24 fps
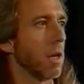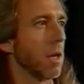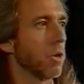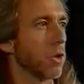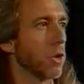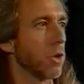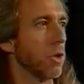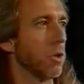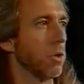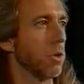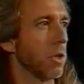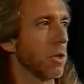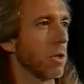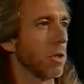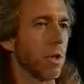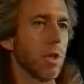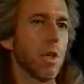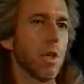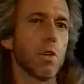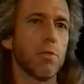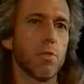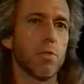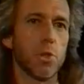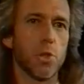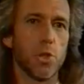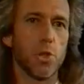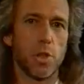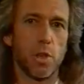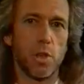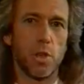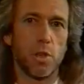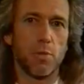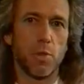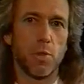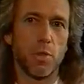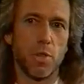are choosing to give and
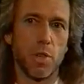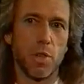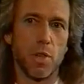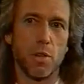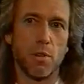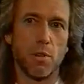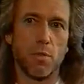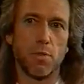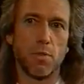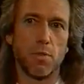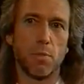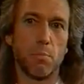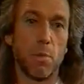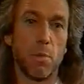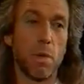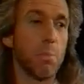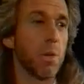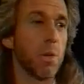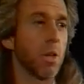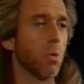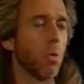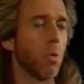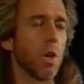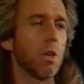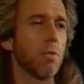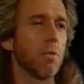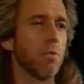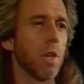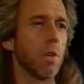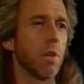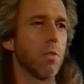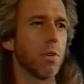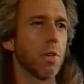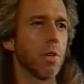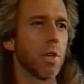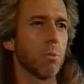share of yourself, maybe in a way you've
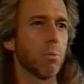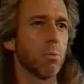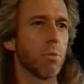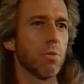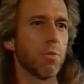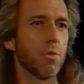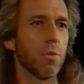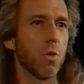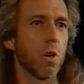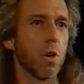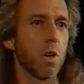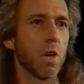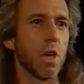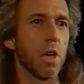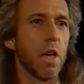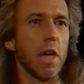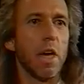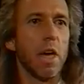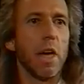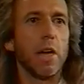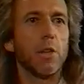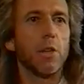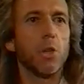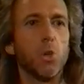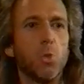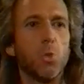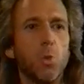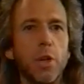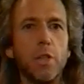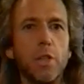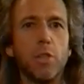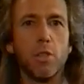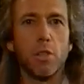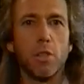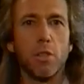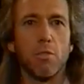never done before, and you
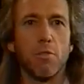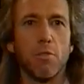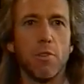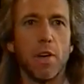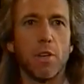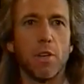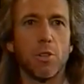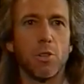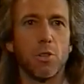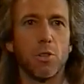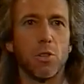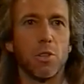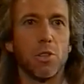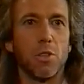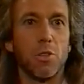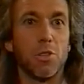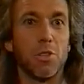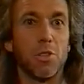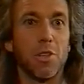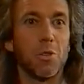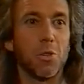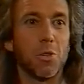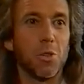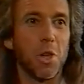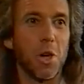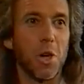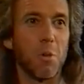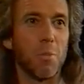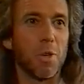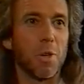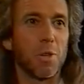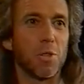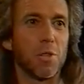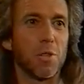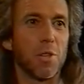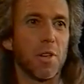reach into the vessel and you say there's not
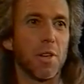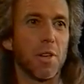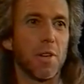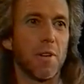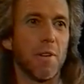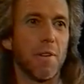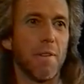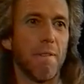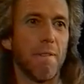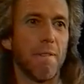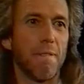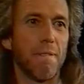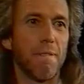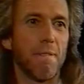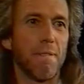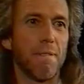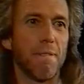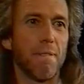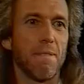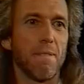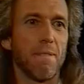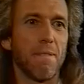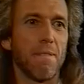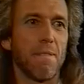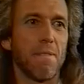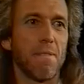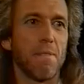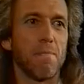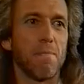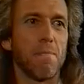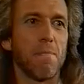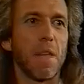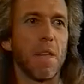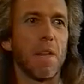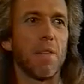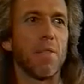much there.
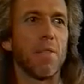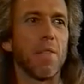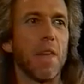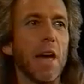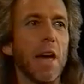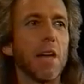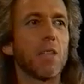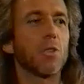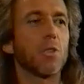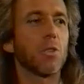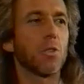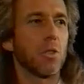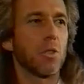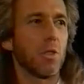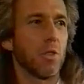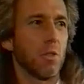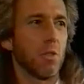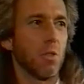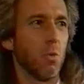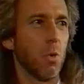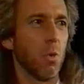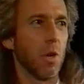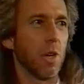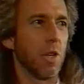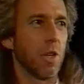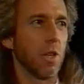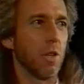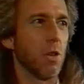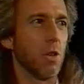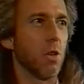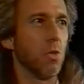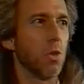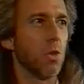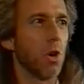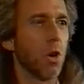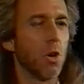And that's when
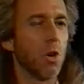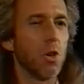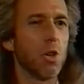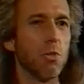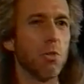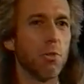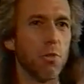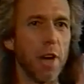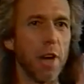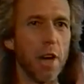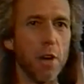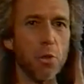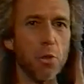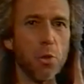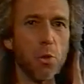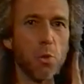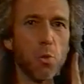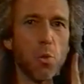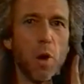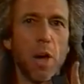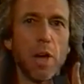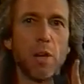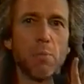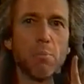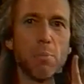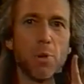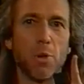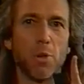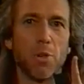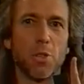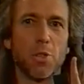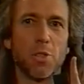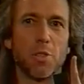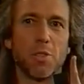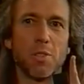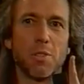you know you found the right
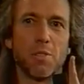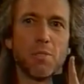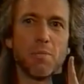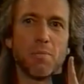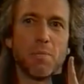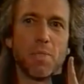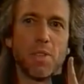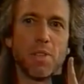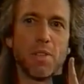person